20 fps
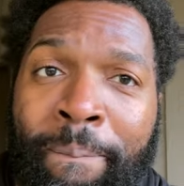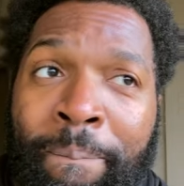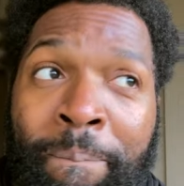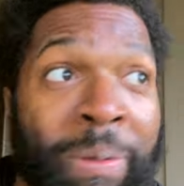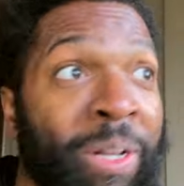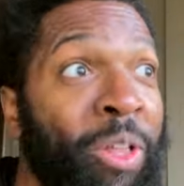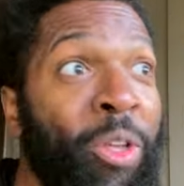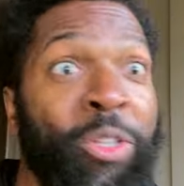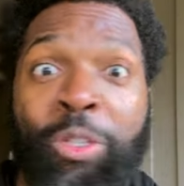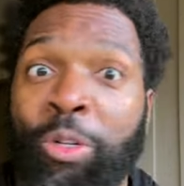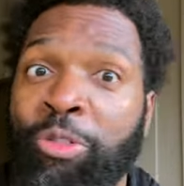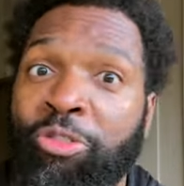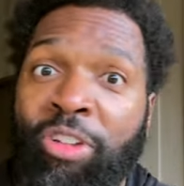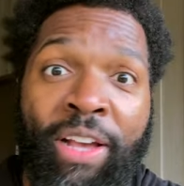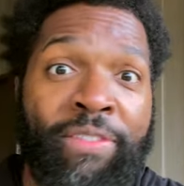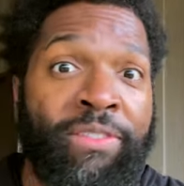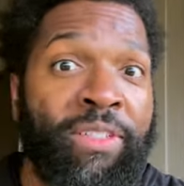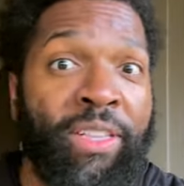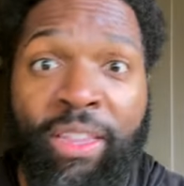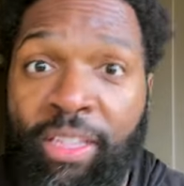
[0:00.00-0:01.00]
but also
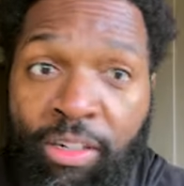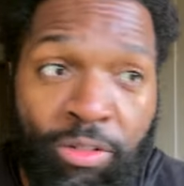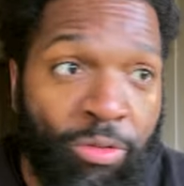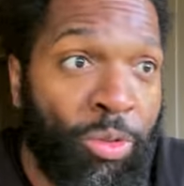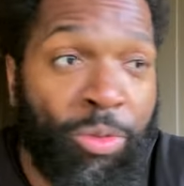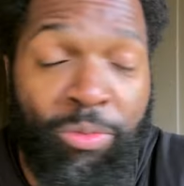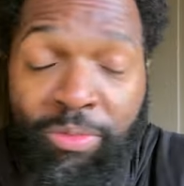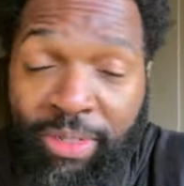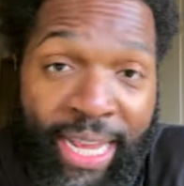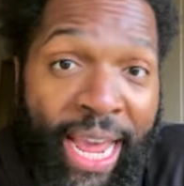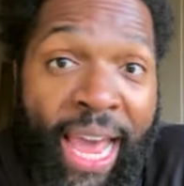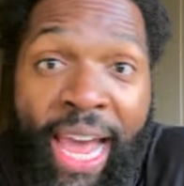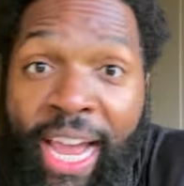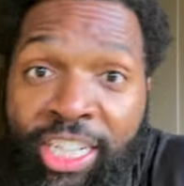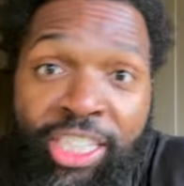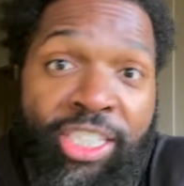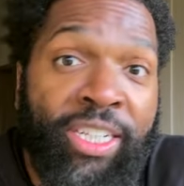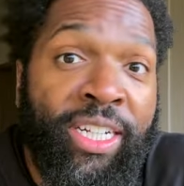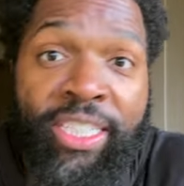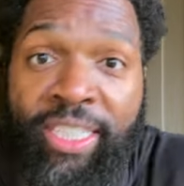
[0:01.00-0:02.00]
drives literal
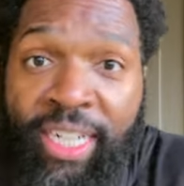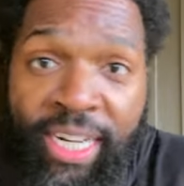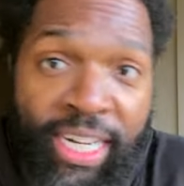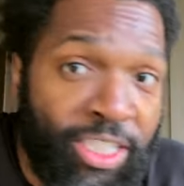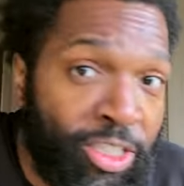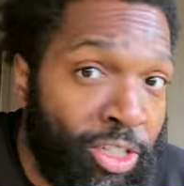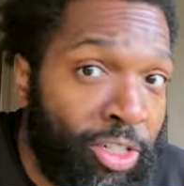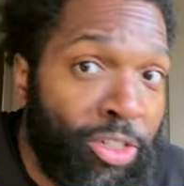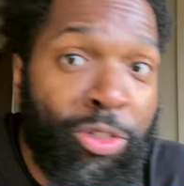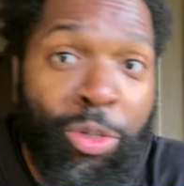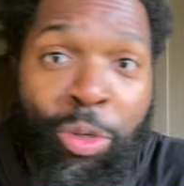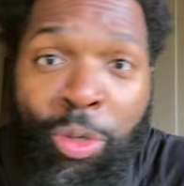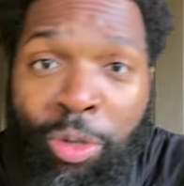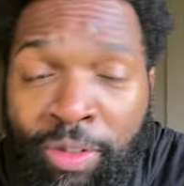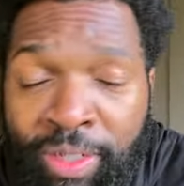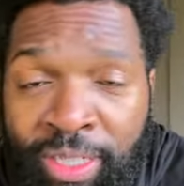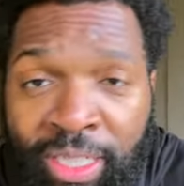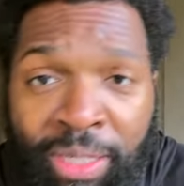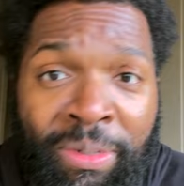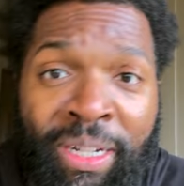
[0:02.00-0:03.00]
cash exchange and
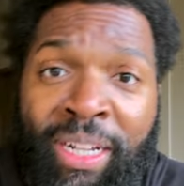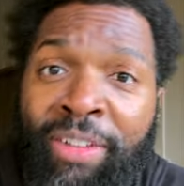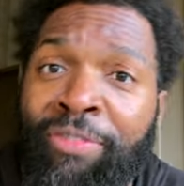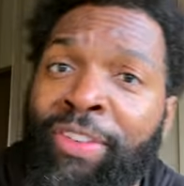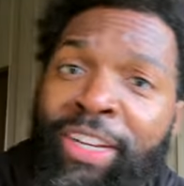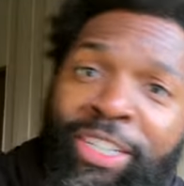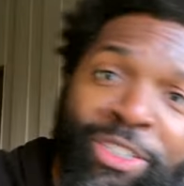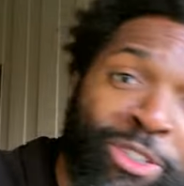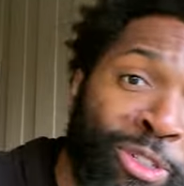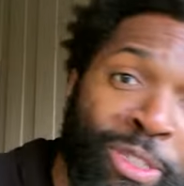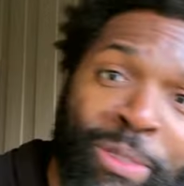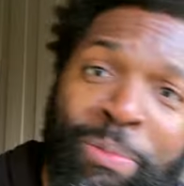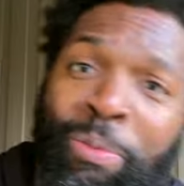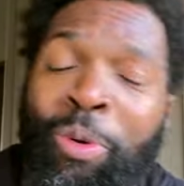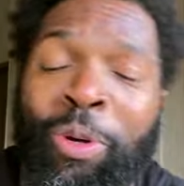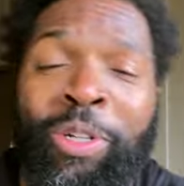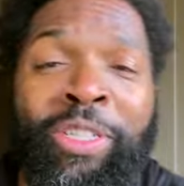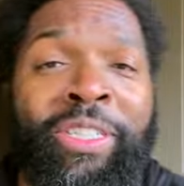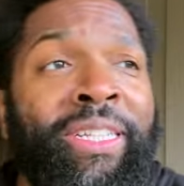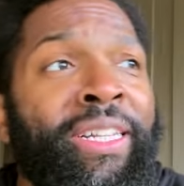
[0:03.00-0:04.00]
tourism and adventure
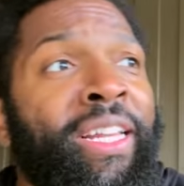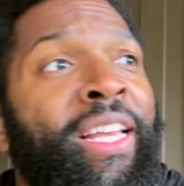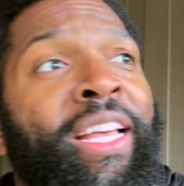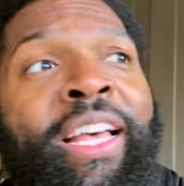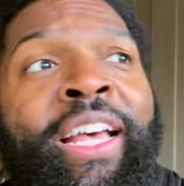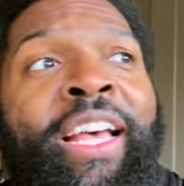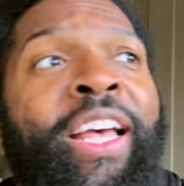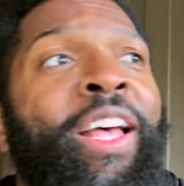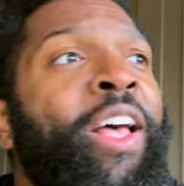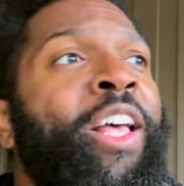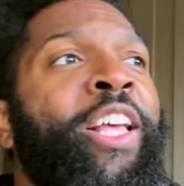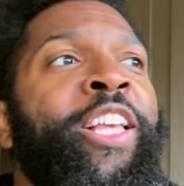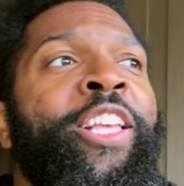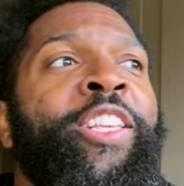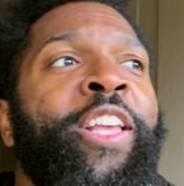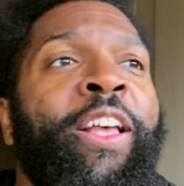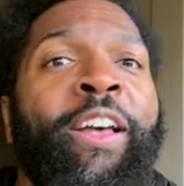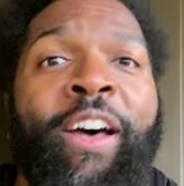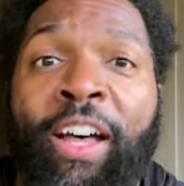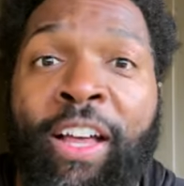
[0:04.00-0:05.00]
sports and
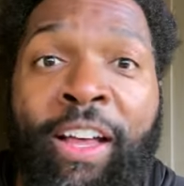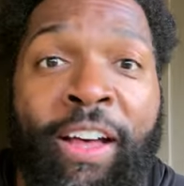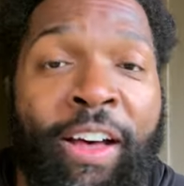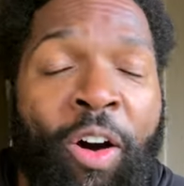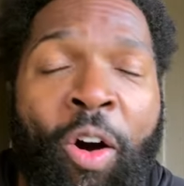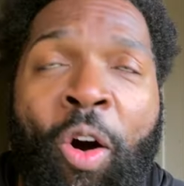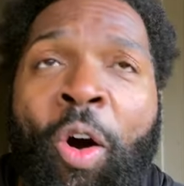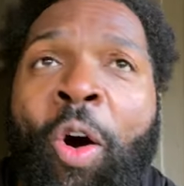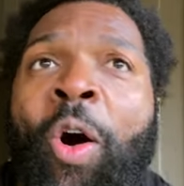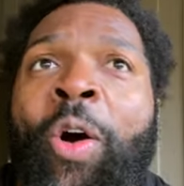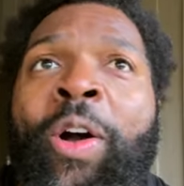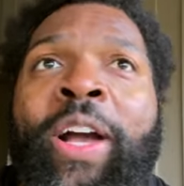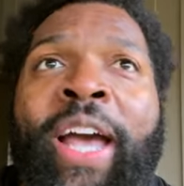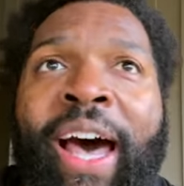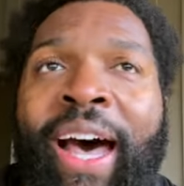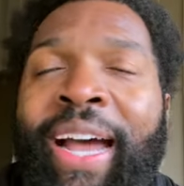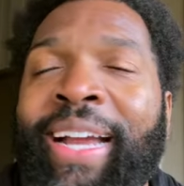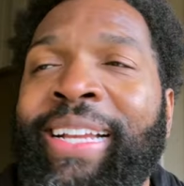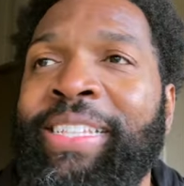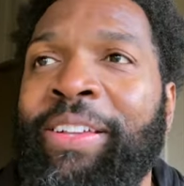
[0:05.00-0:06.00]
uh, all
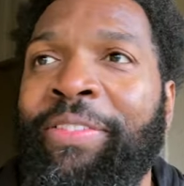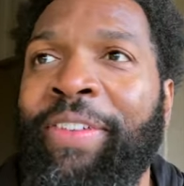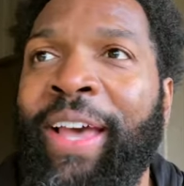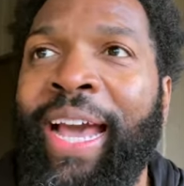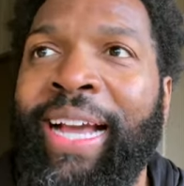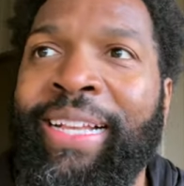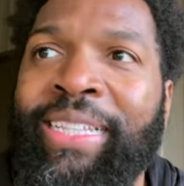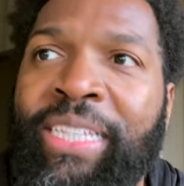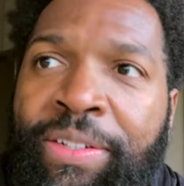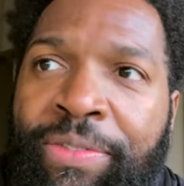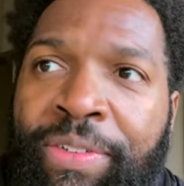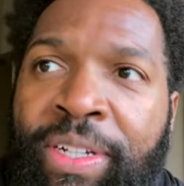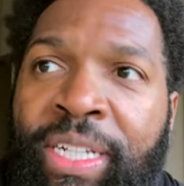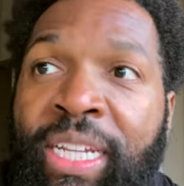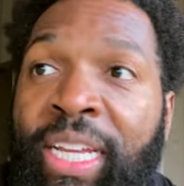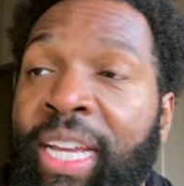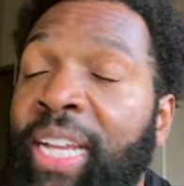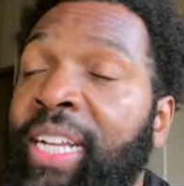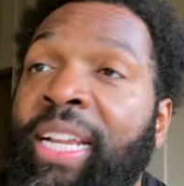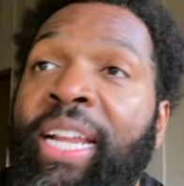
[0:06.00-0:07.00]
kinds of
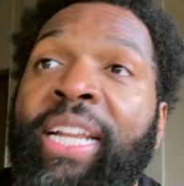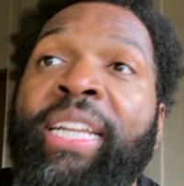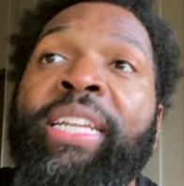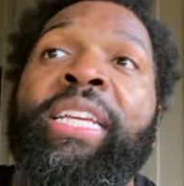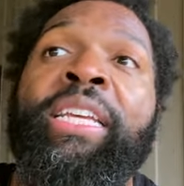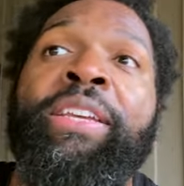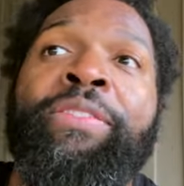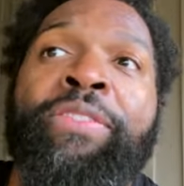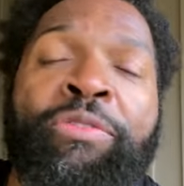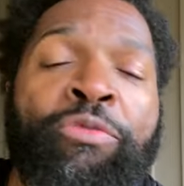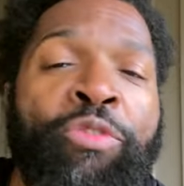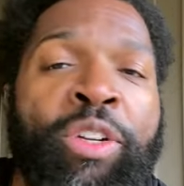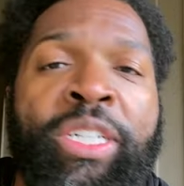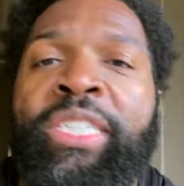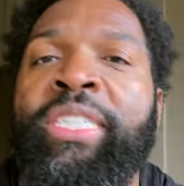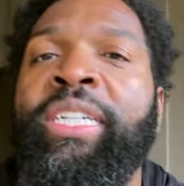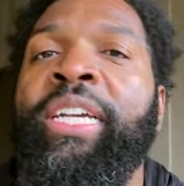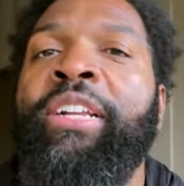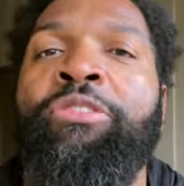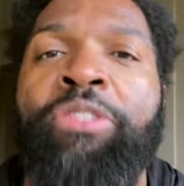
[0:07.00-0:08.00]
activity and, and even
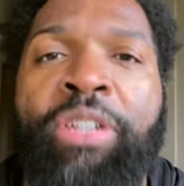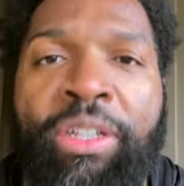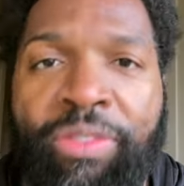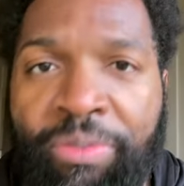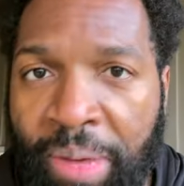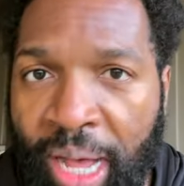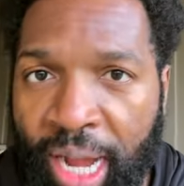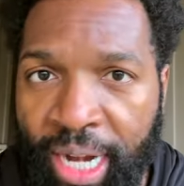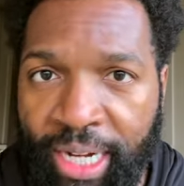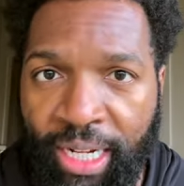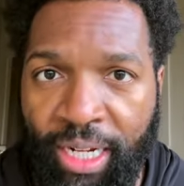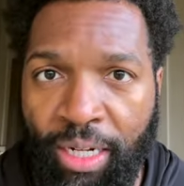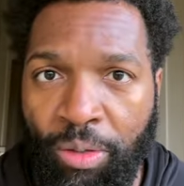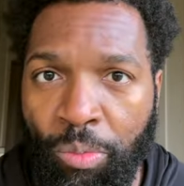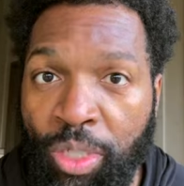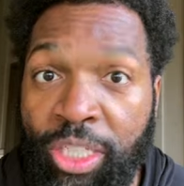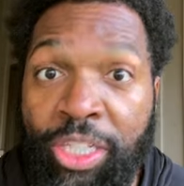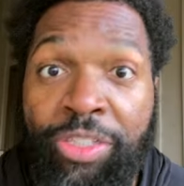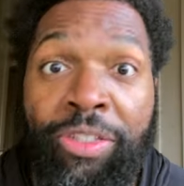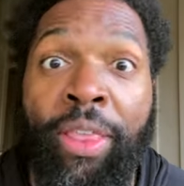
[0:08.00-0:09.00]
regenerative mining,
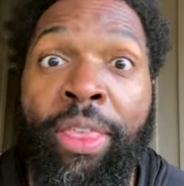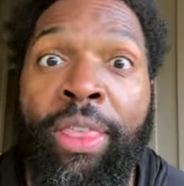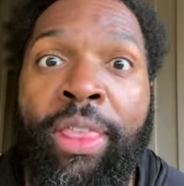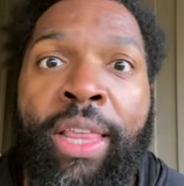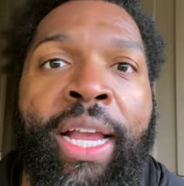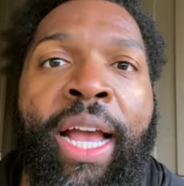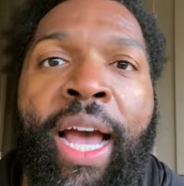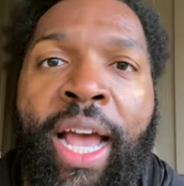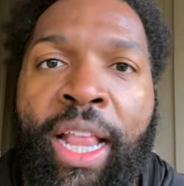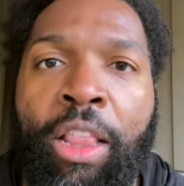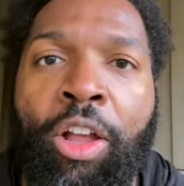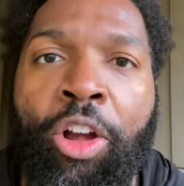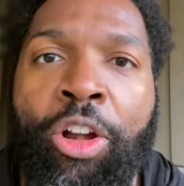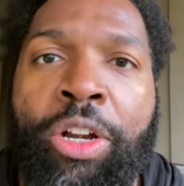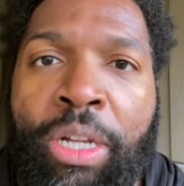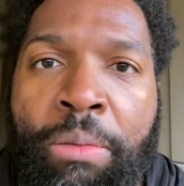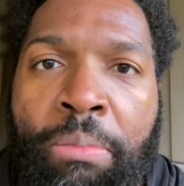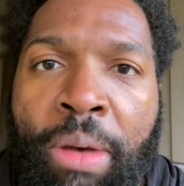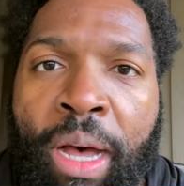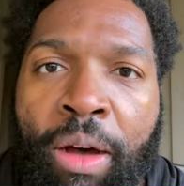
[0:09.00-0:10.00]
which is a thing I
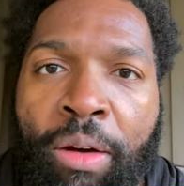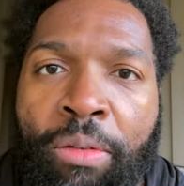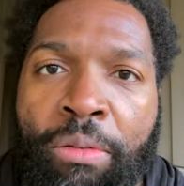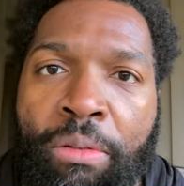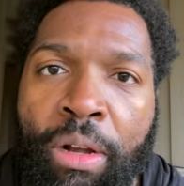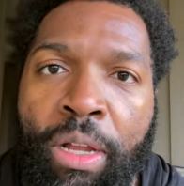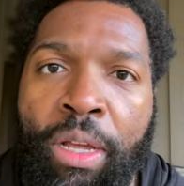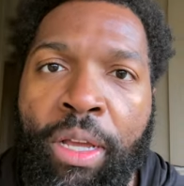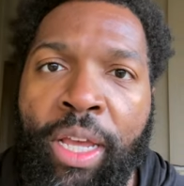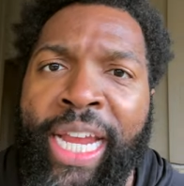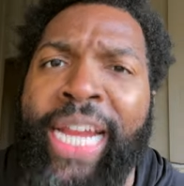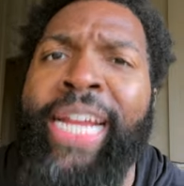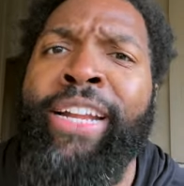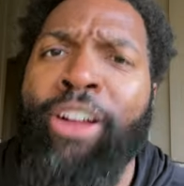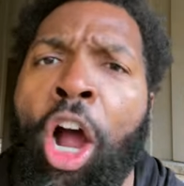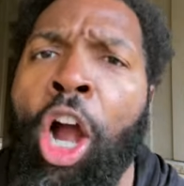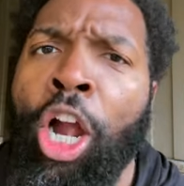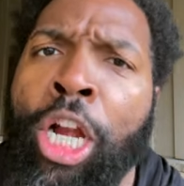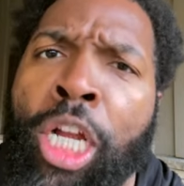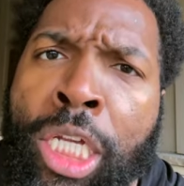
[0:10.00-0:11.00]
learned about in
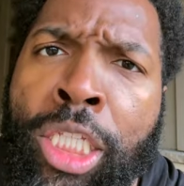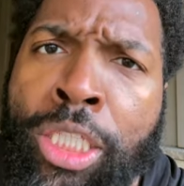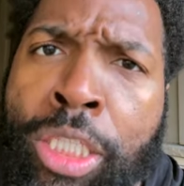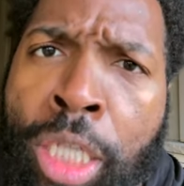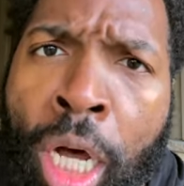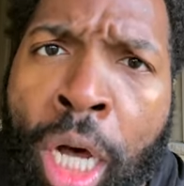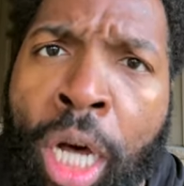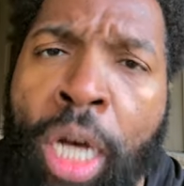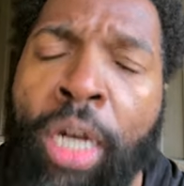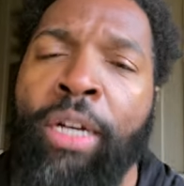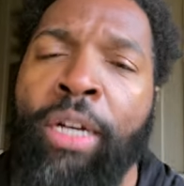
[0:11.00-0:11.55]
Arkansas.